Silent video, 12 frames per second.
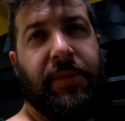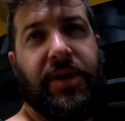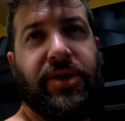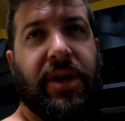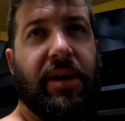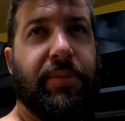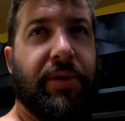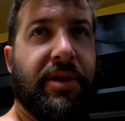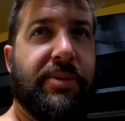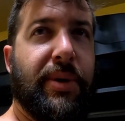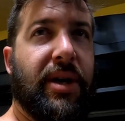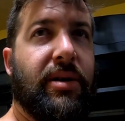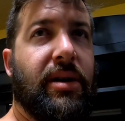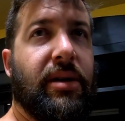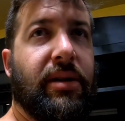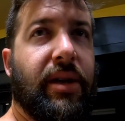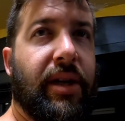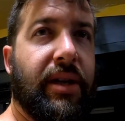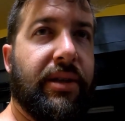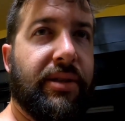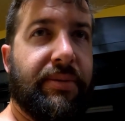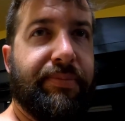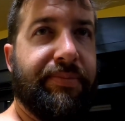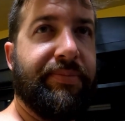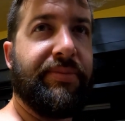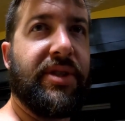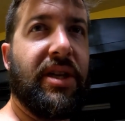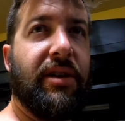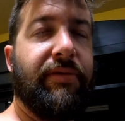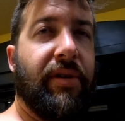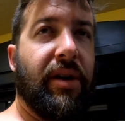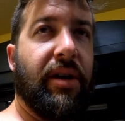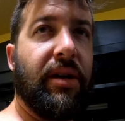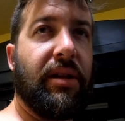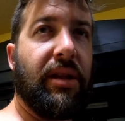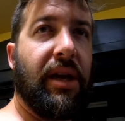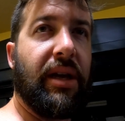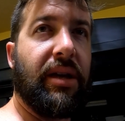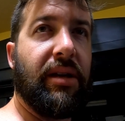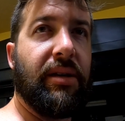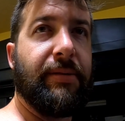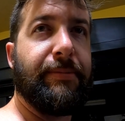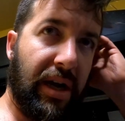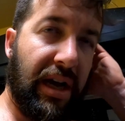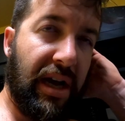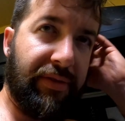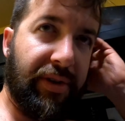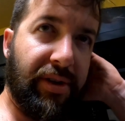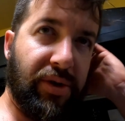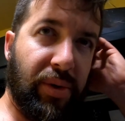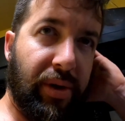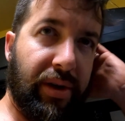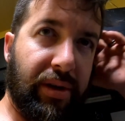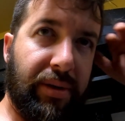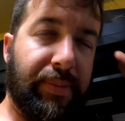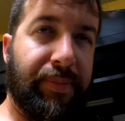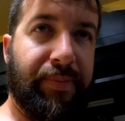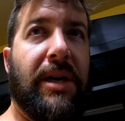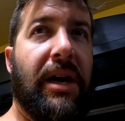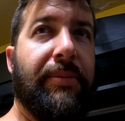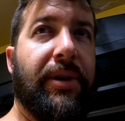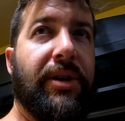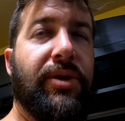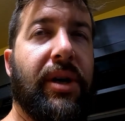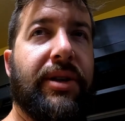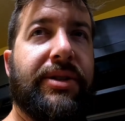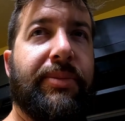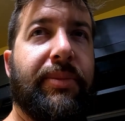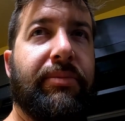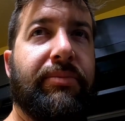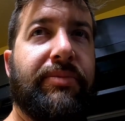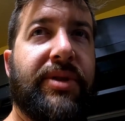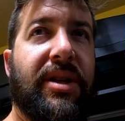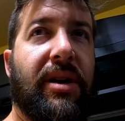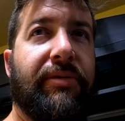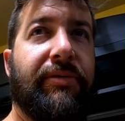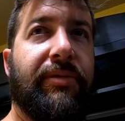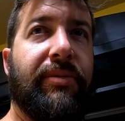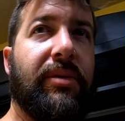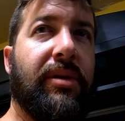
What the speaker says: gonna try to put this back on and see if I like it. I haven't enjoyed it. I'm gonna try some stuff.